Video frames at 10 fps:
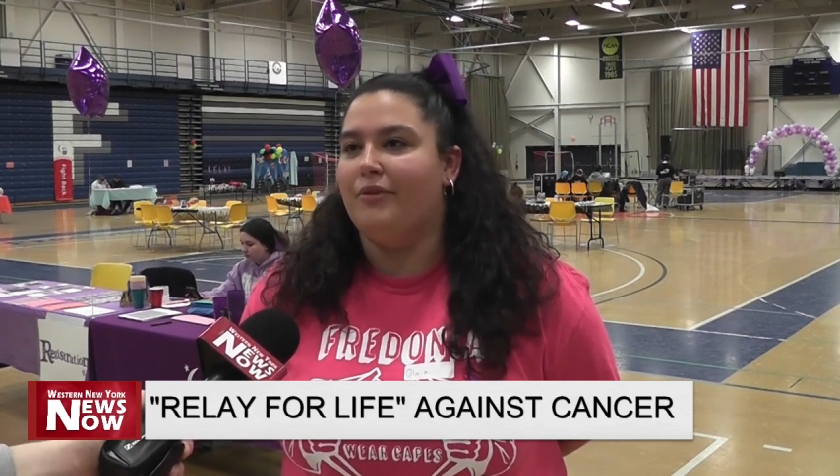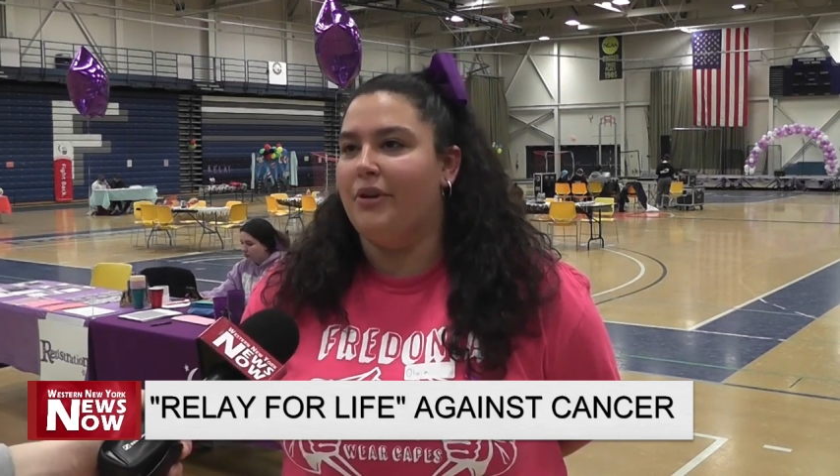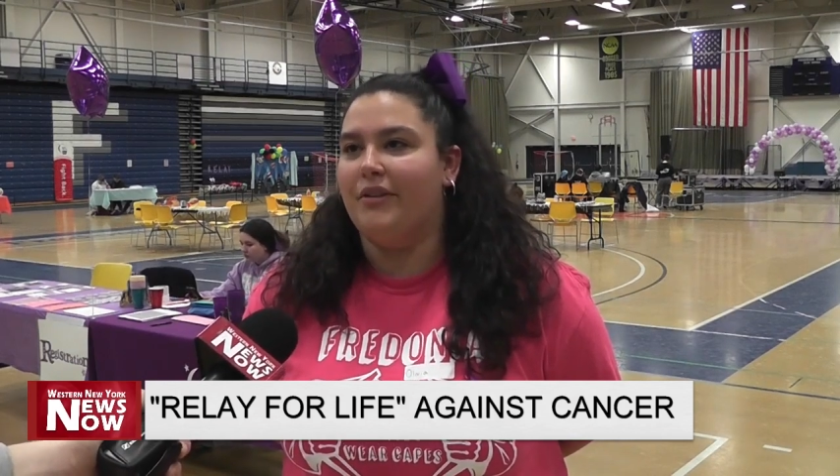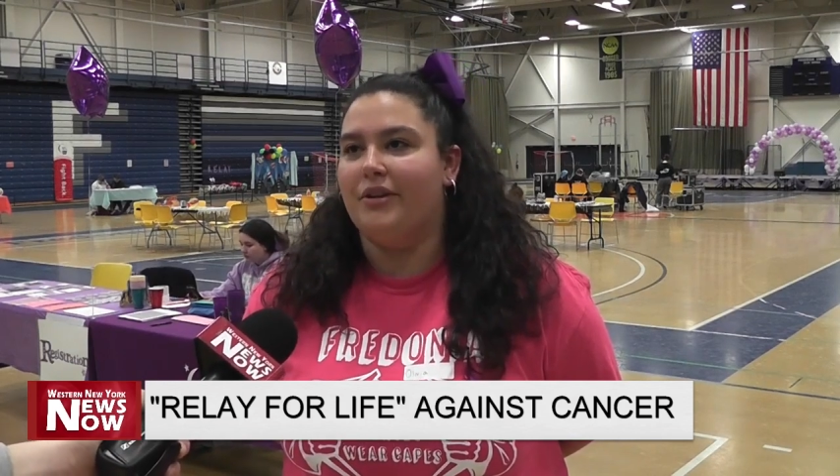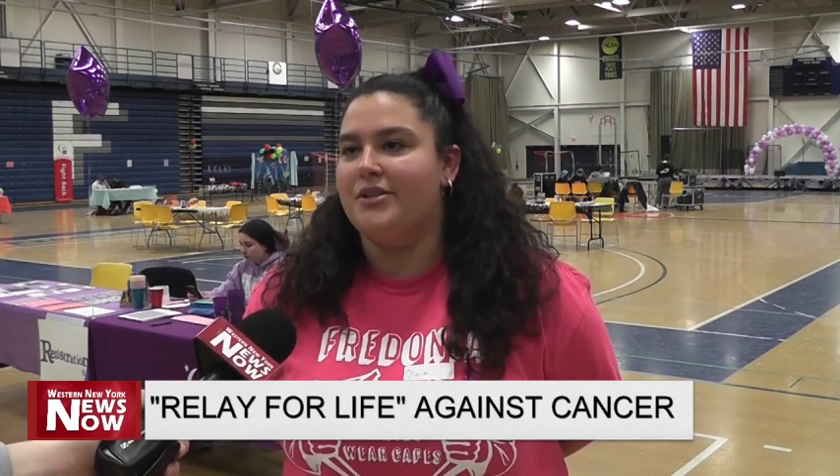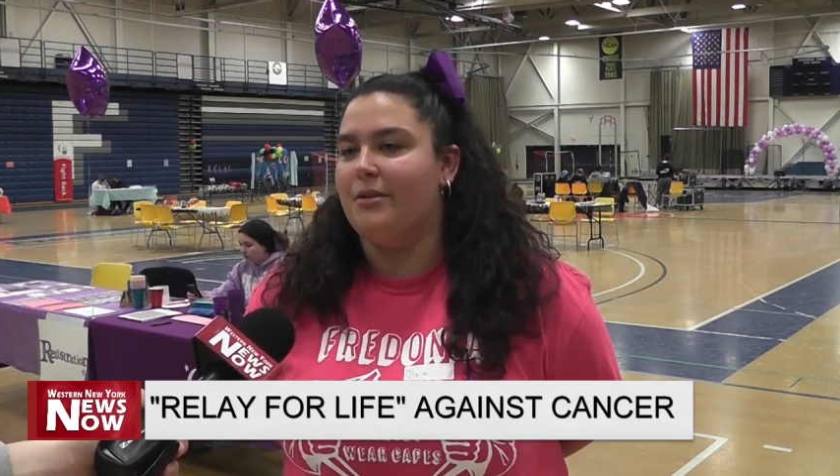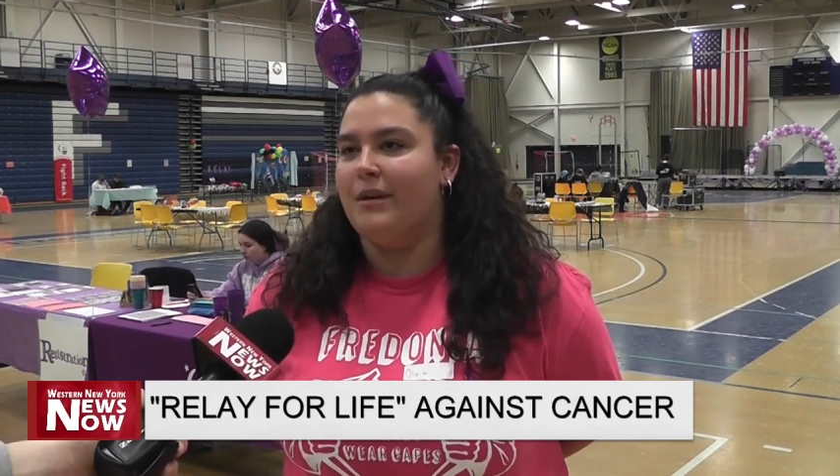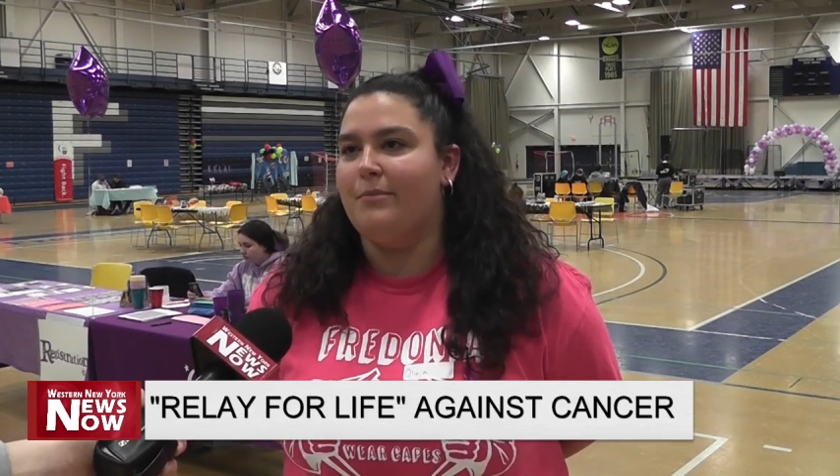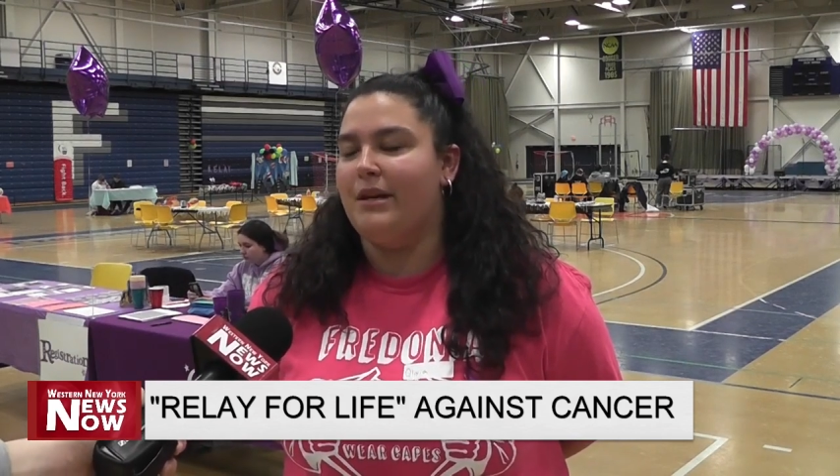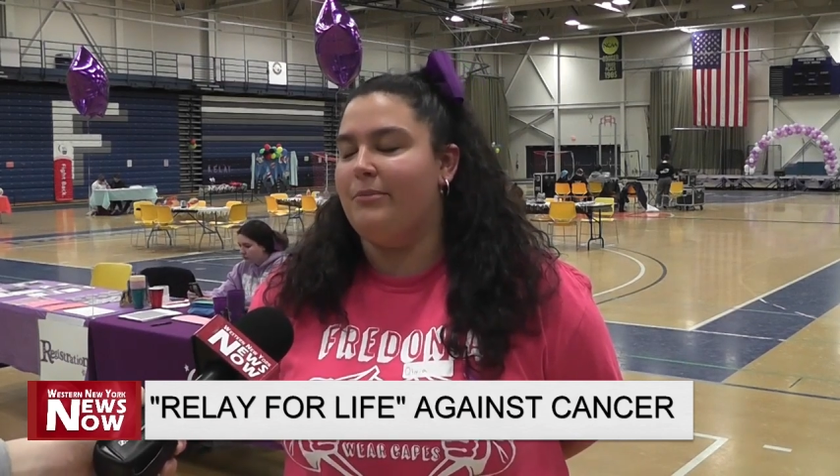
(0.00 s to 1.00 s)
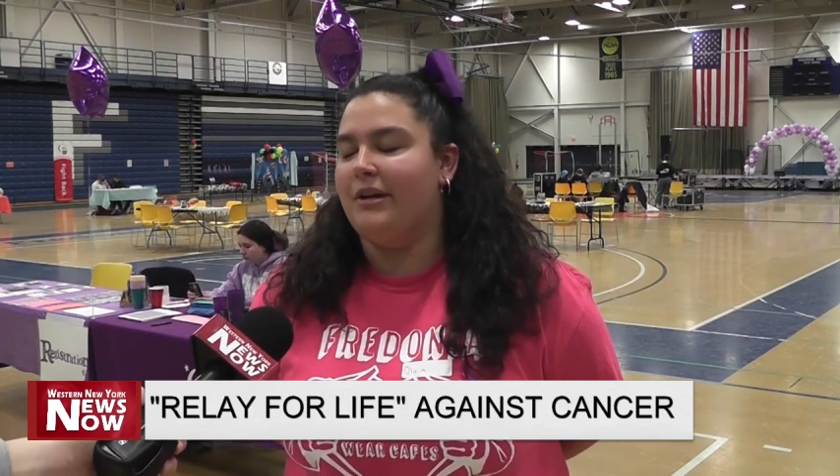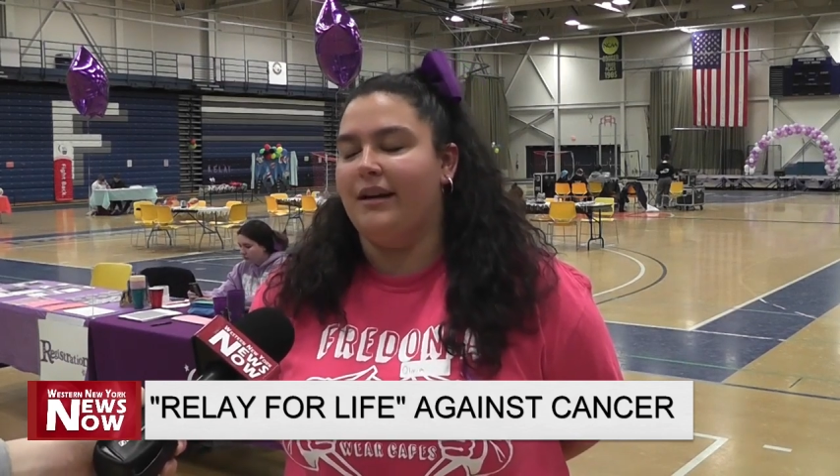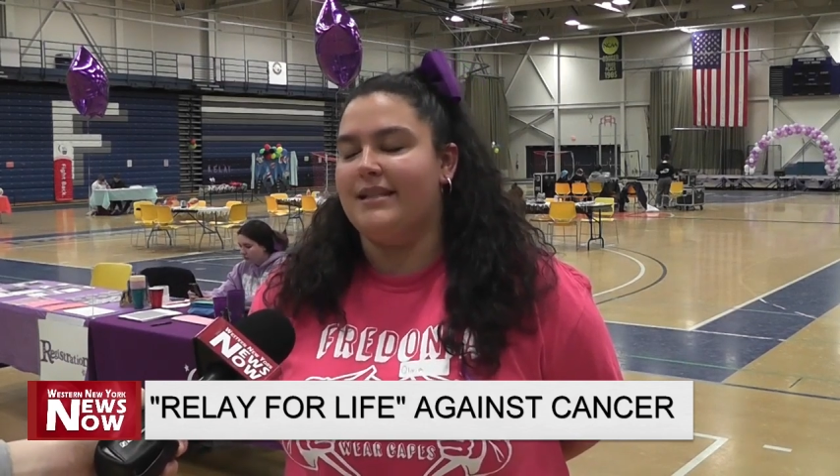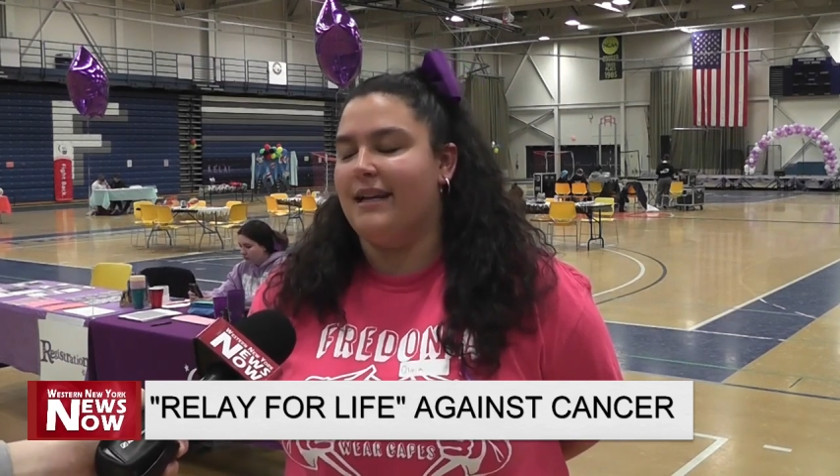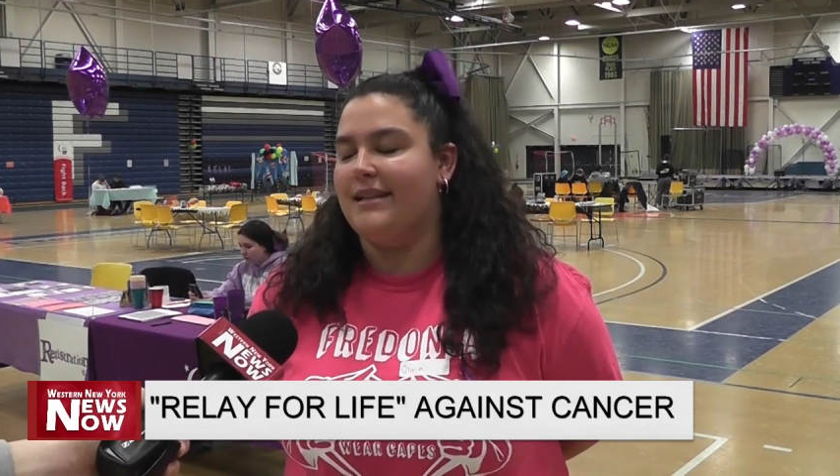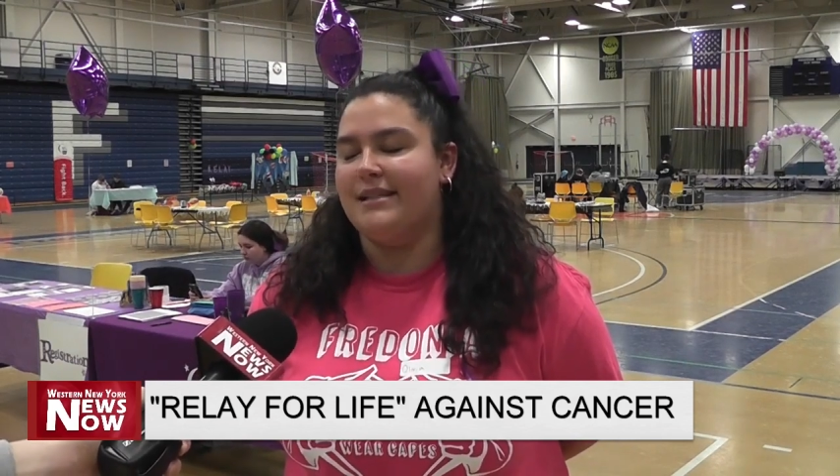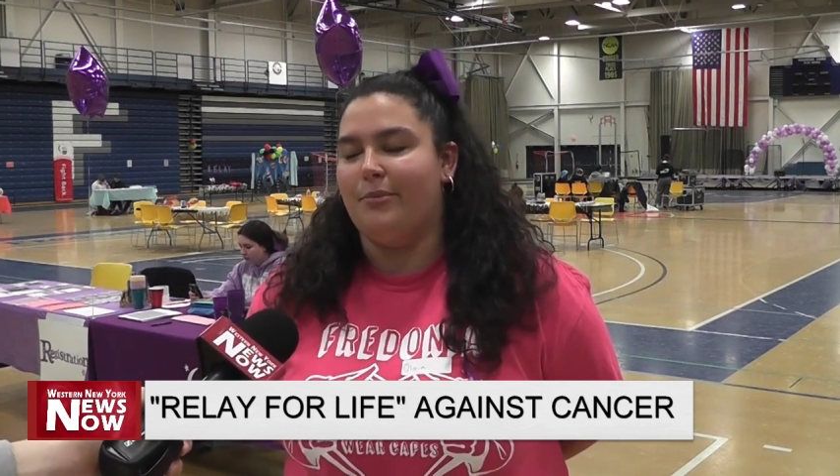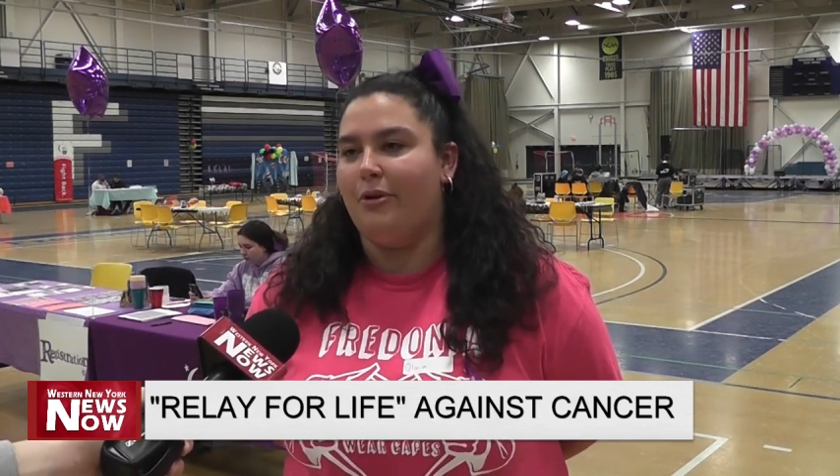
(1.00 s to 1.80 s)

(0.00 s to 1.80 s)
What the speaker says: that there's so many people here today to support.